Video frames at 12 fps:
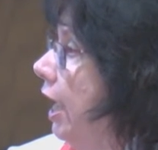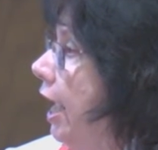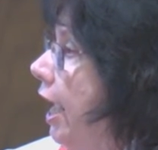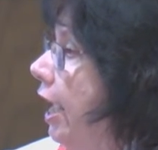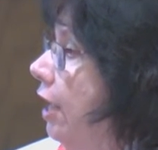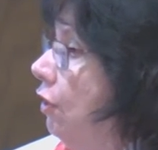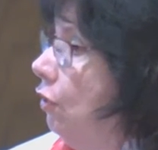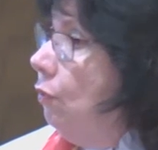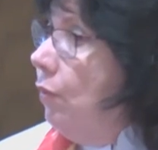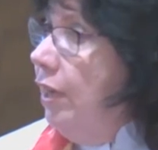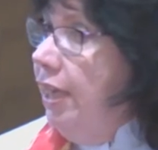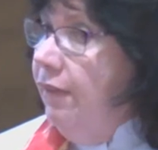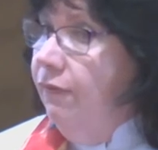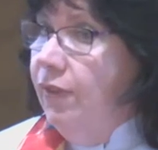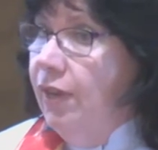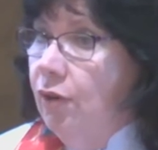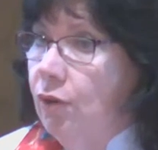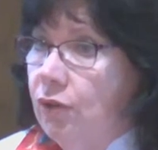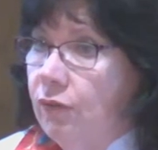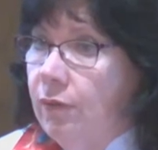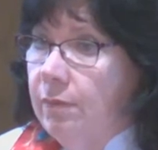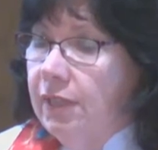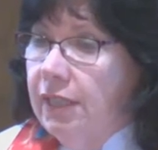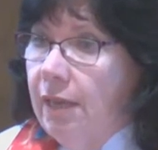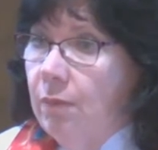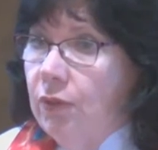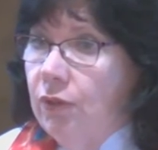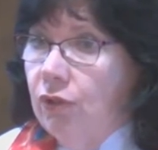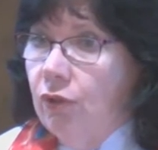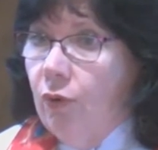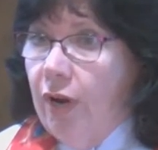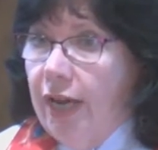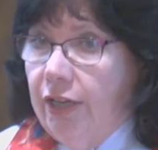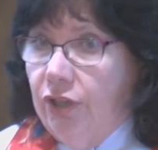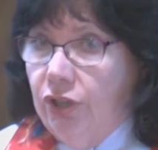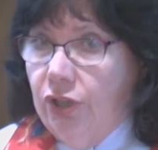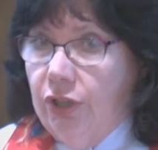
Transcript: and three figures from someone's creche.